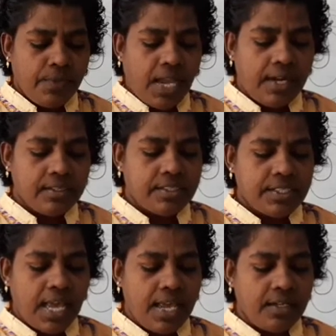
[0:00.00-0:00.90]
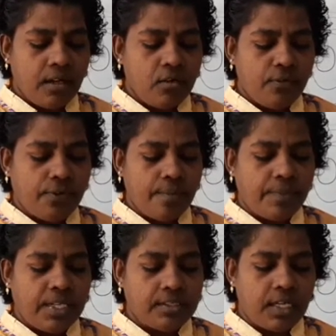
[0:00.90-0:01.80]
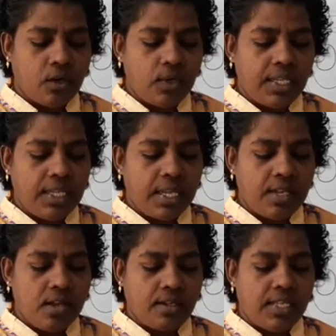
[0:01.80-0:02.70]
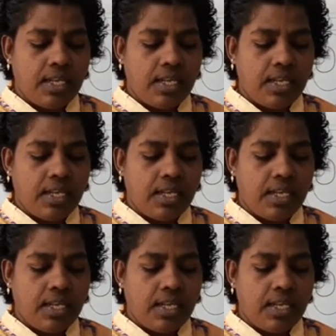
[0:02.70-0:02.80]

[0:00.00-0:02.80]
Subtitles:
and stand out from the surrounding area.